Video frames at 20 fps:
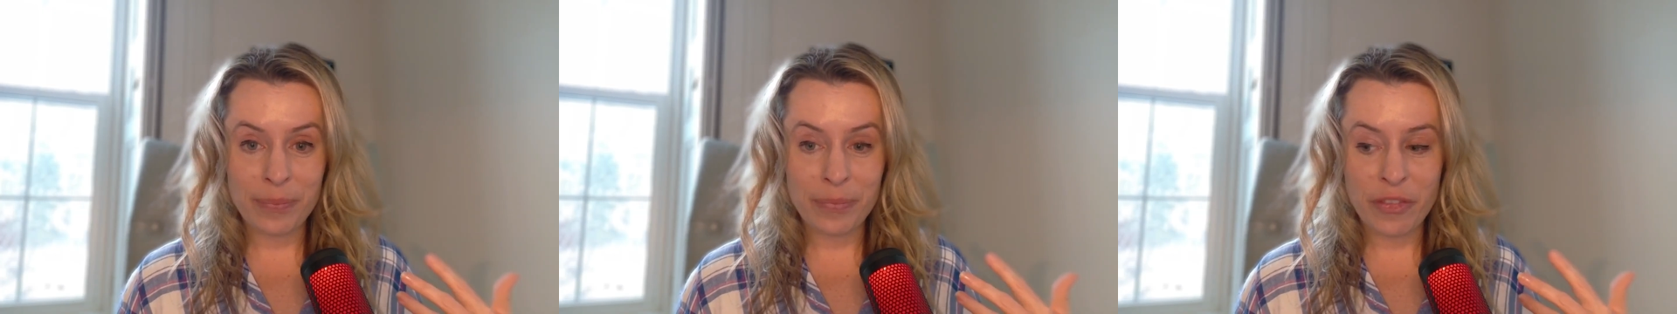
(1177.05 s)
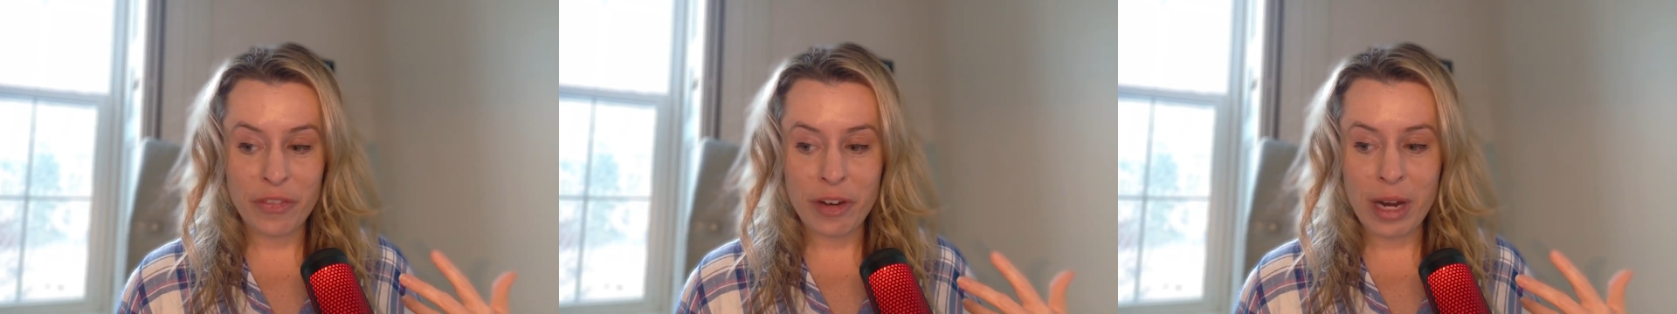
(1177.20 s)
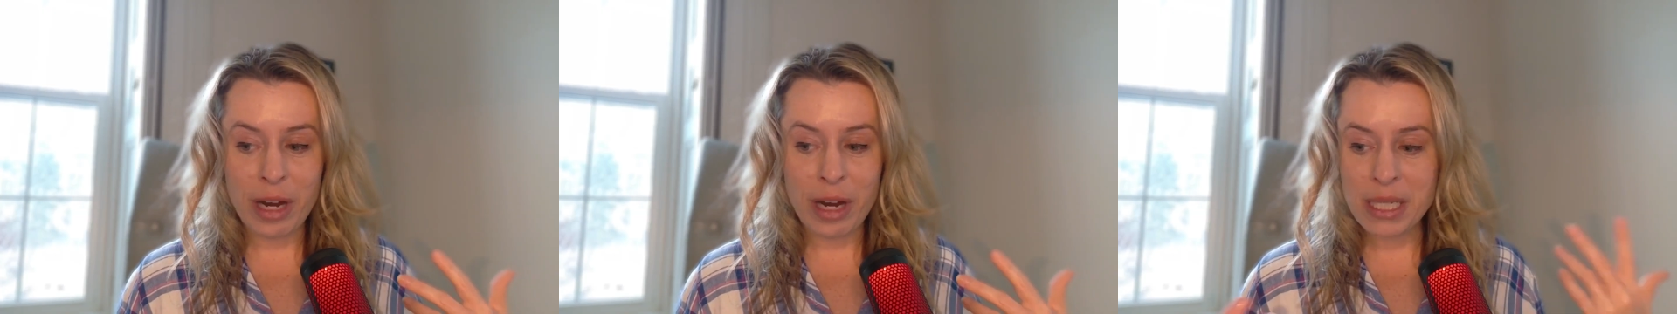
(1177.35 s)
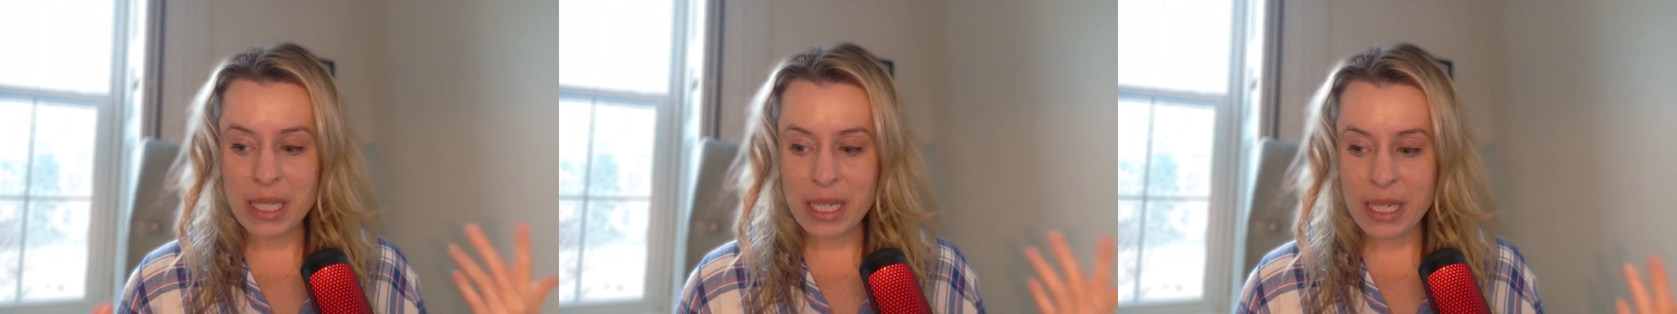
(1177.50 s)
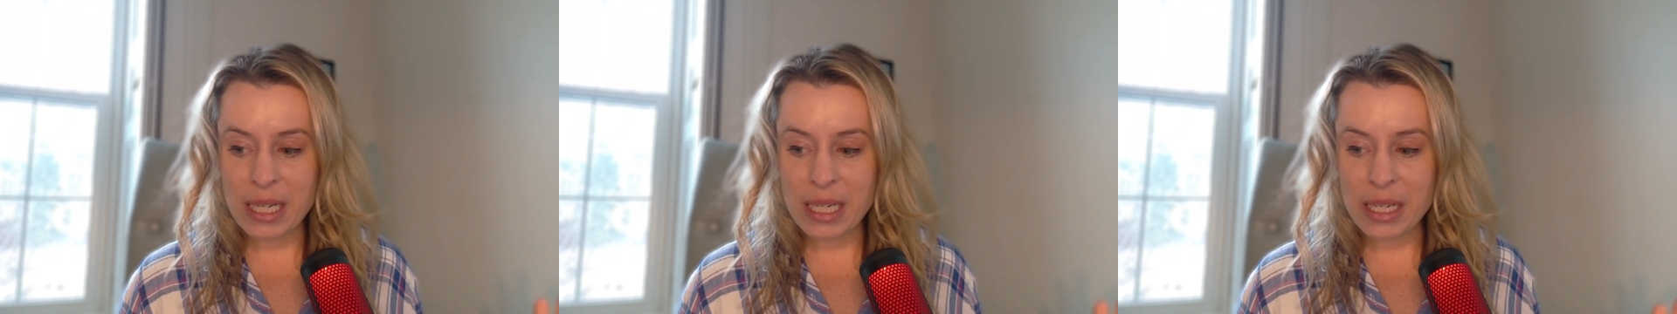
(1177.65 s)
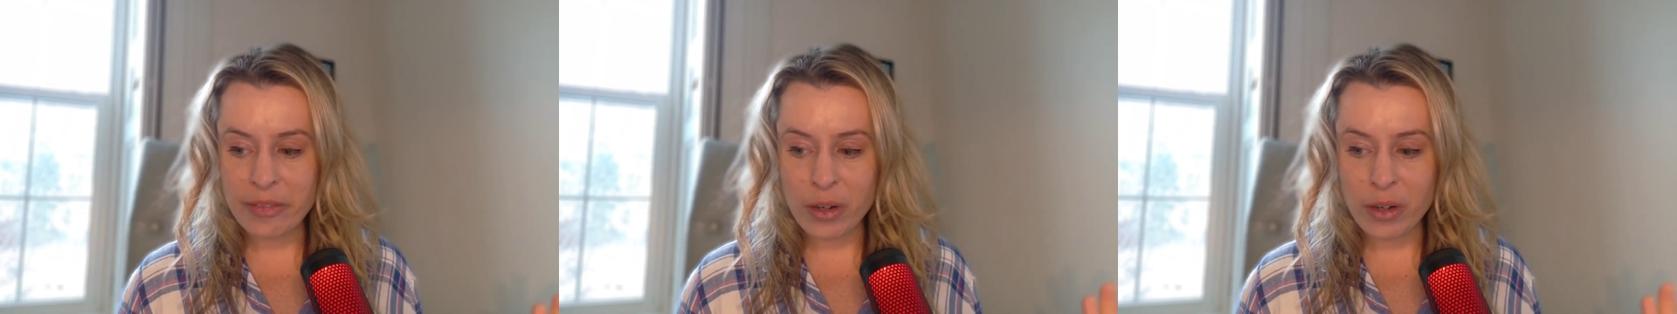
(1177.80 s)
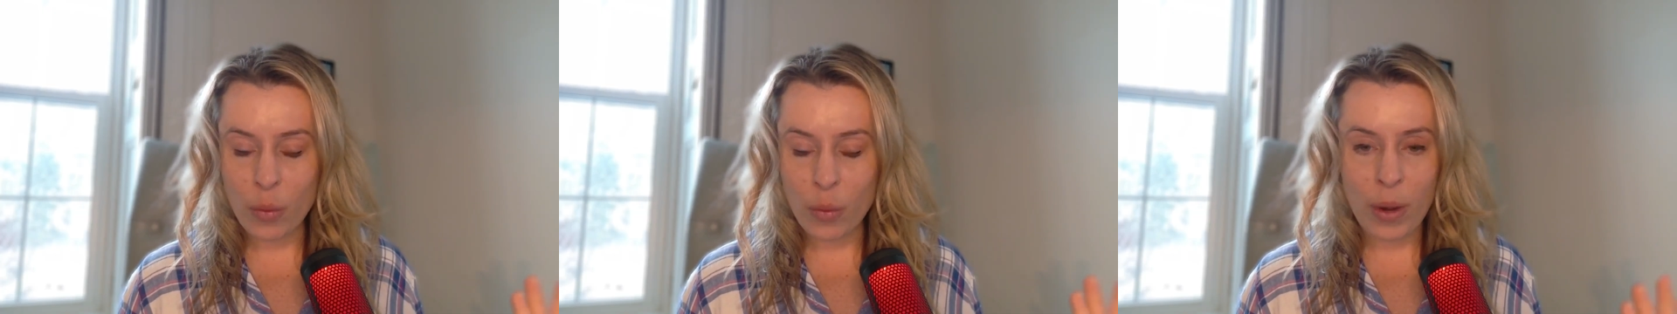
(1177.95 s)
framed it in a
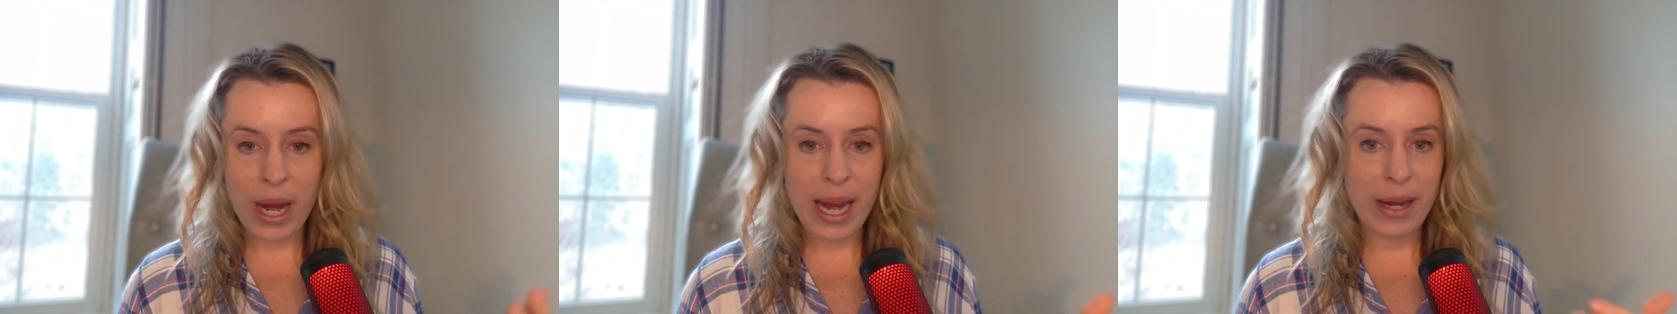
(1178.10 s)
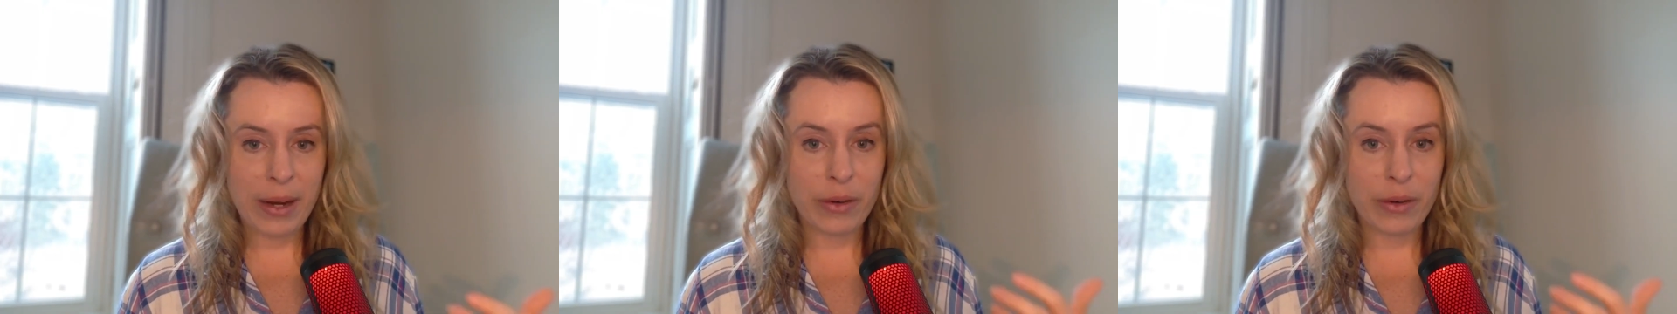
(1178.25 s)
different way,